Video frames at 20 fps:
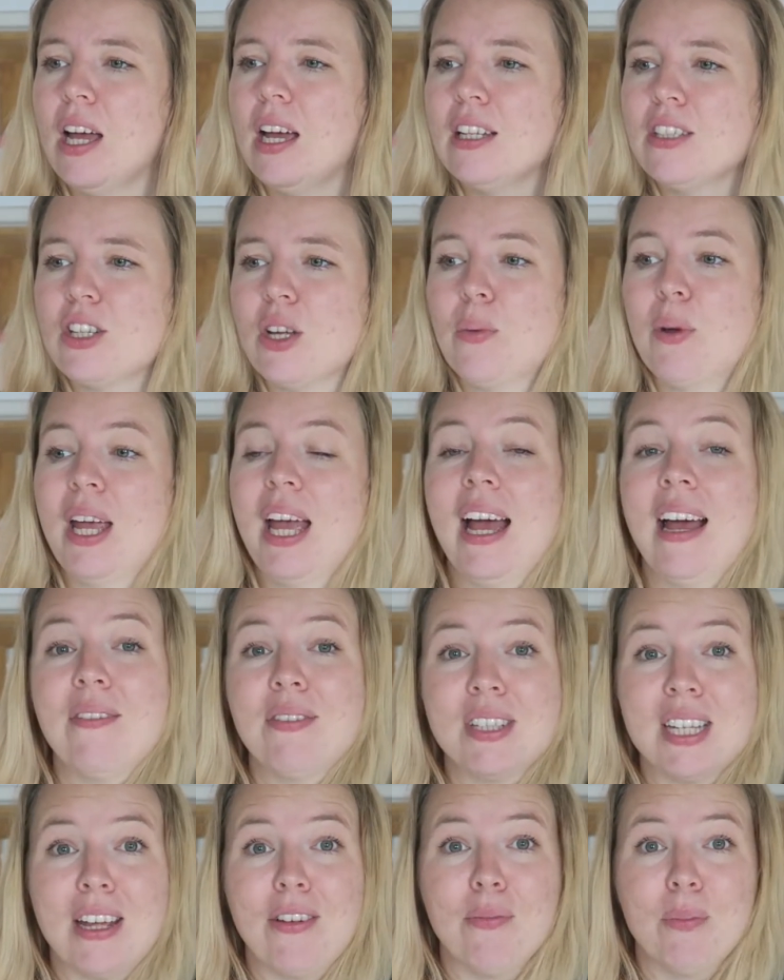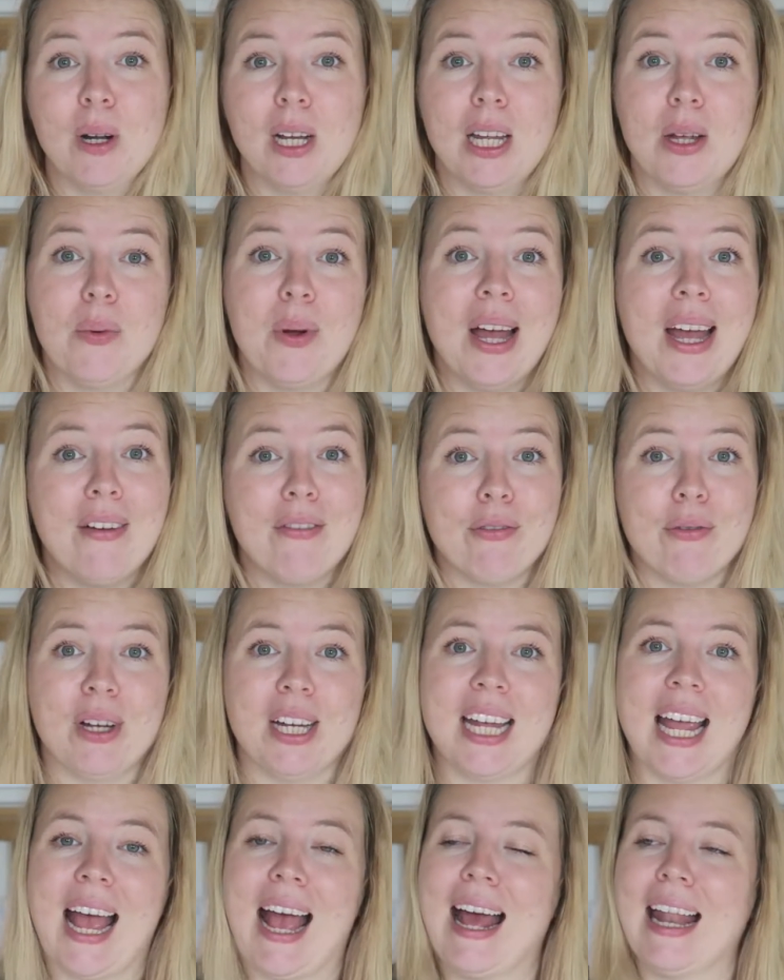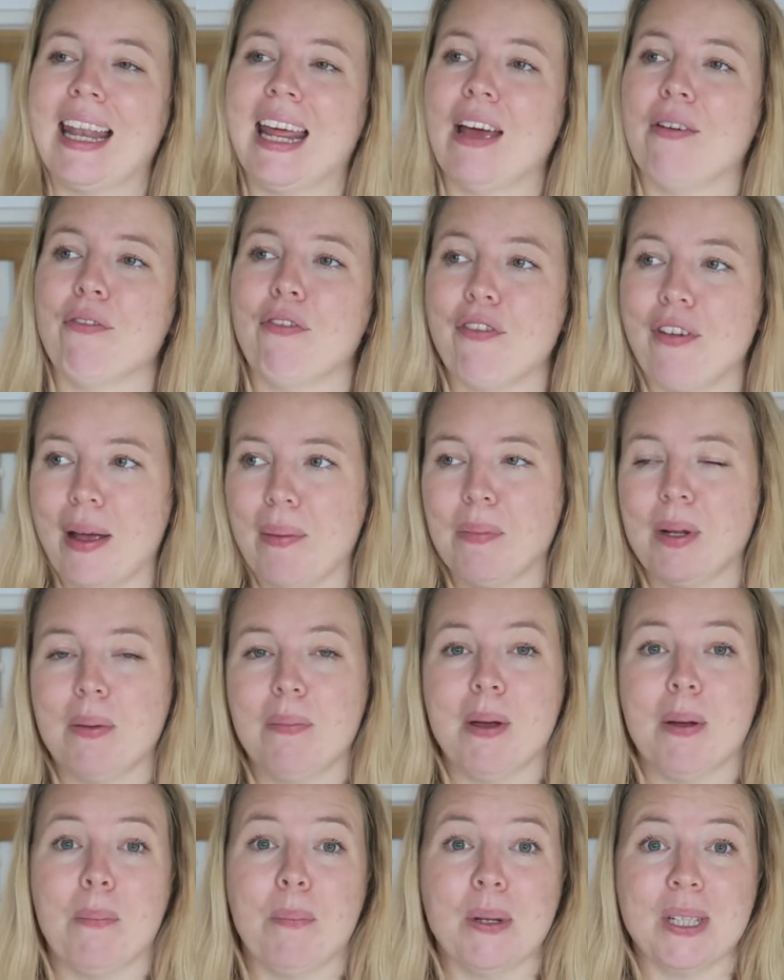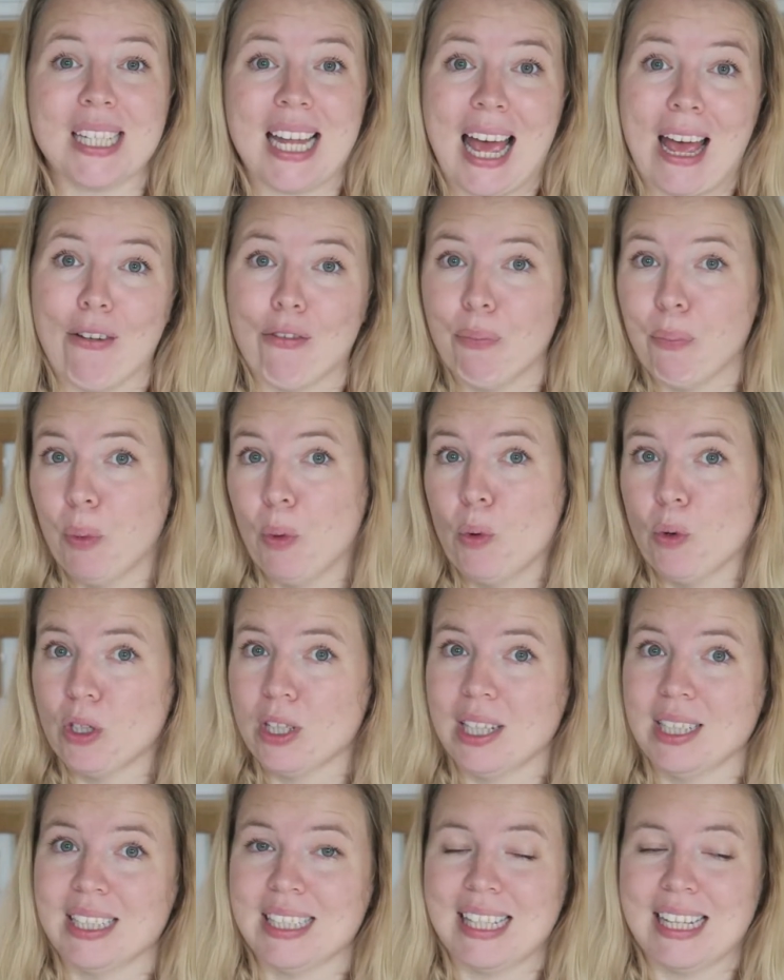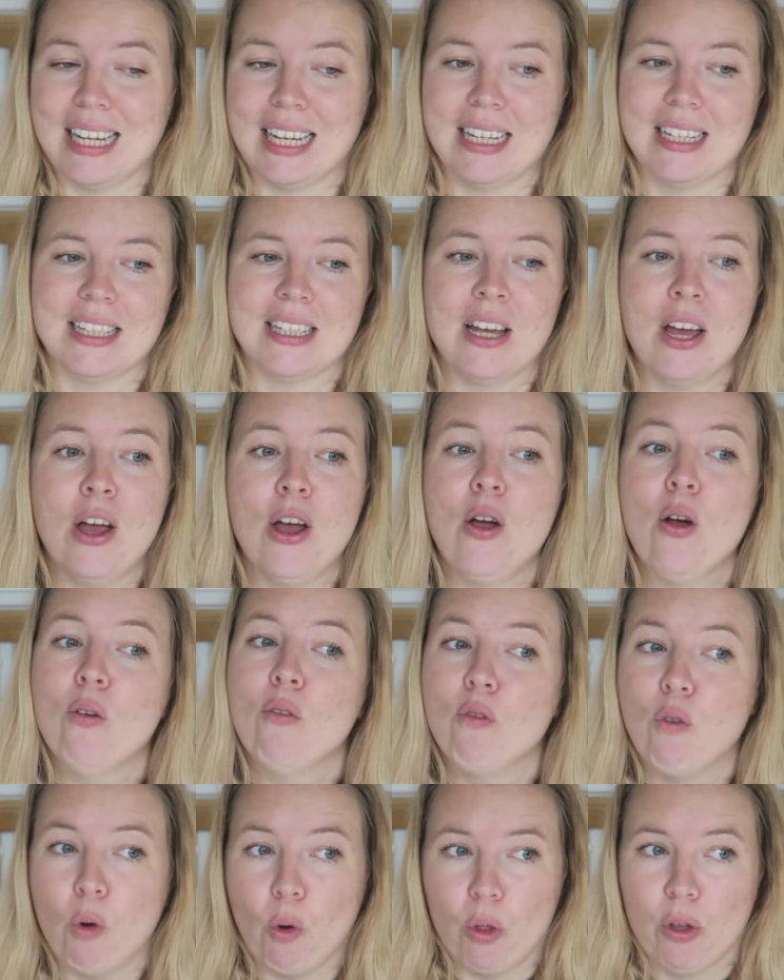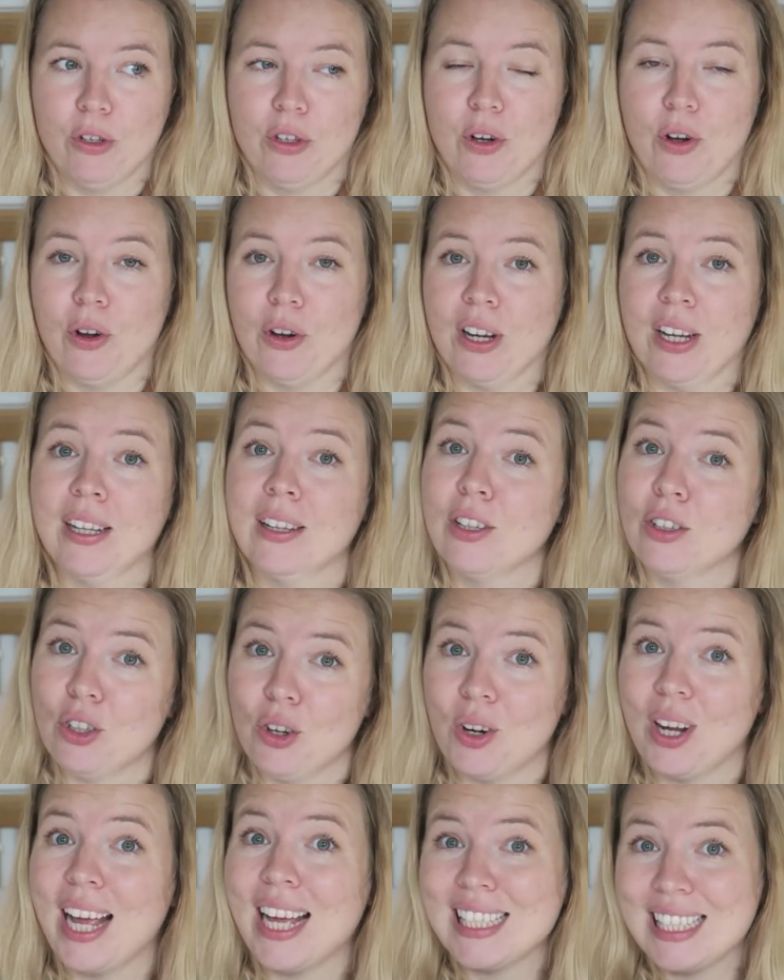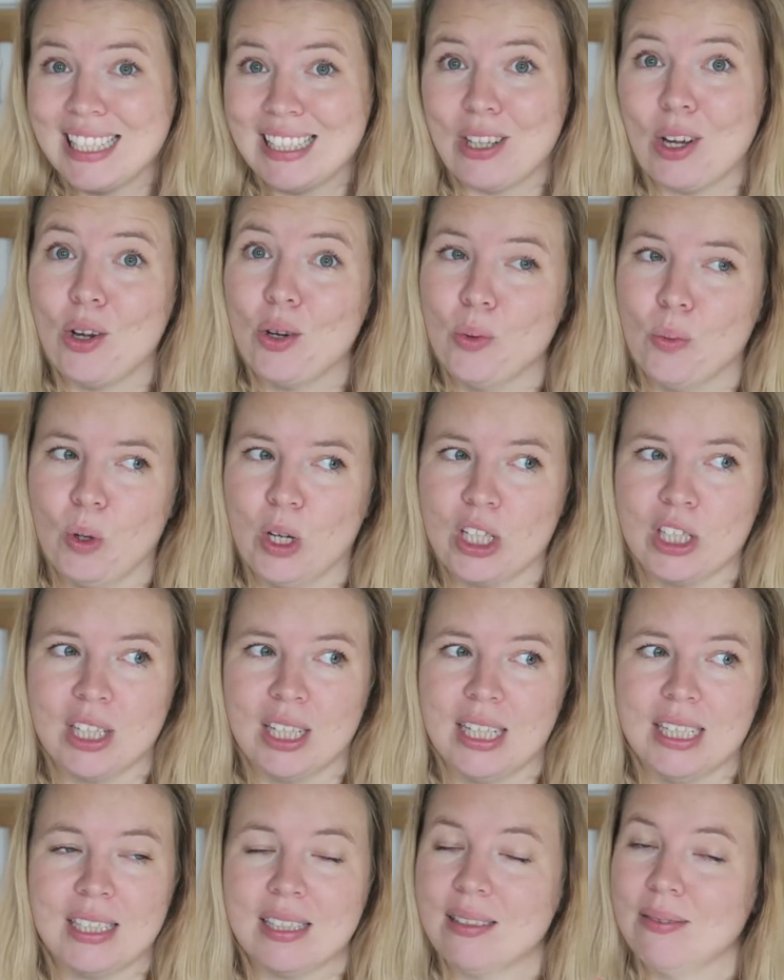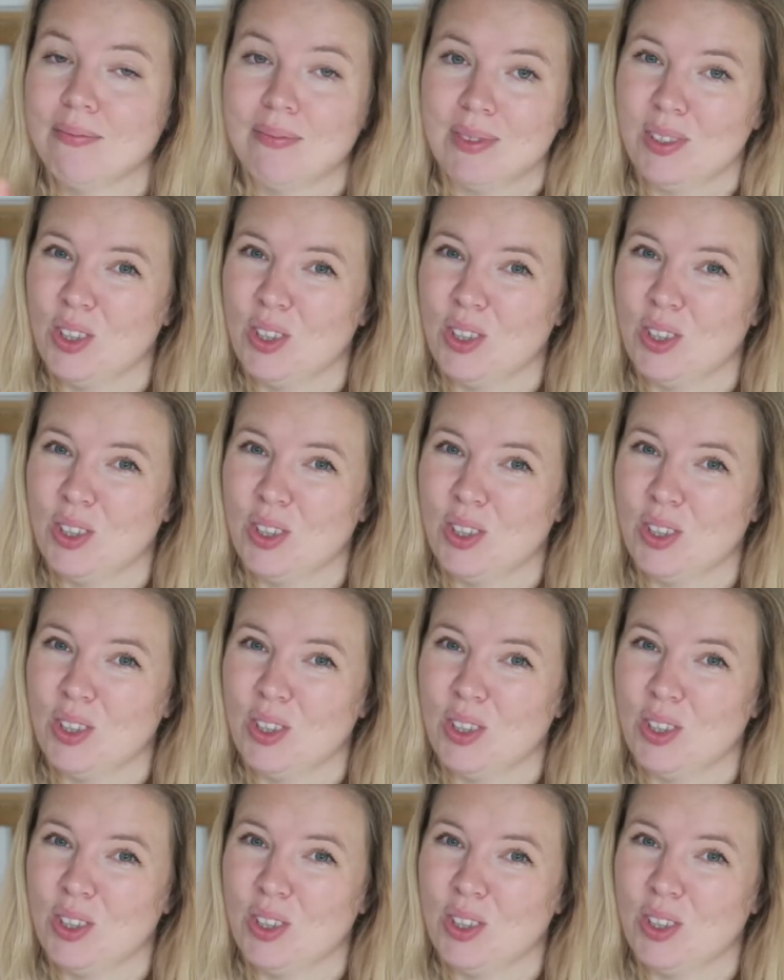So we have saved money wherever we can, and family members have bought us things for the dog. The dog has its own wish list.